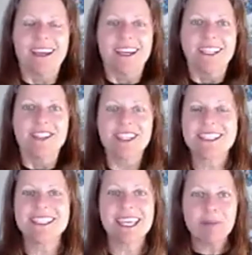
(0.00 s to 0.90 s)
just
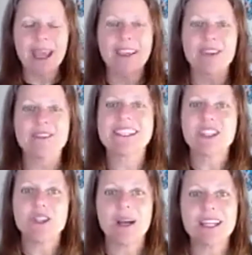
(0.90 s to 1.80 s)
think about your
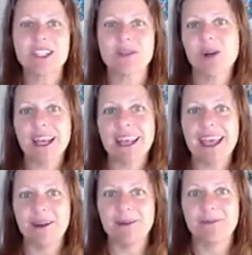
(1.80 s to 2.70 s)
situation right
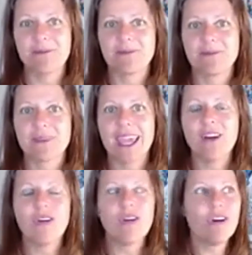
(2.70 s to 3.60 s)
now
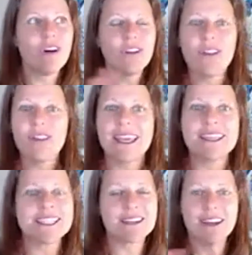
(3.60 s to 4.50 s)
and all the
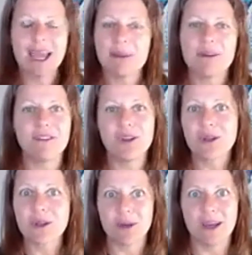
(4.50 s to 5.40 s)
things that have happened for you
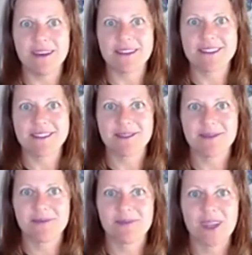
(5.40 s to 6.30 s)
in the past.
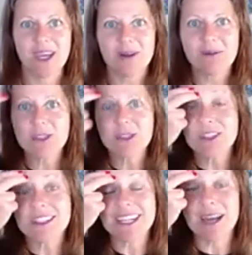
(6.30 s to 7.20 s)
And I want you
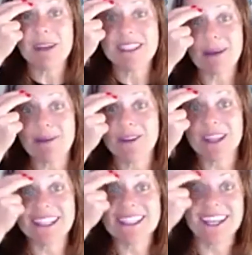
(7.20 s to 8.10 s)
to start by tapping on
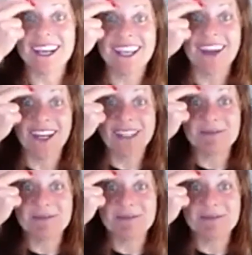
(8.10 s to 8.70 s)
the inside of the eye.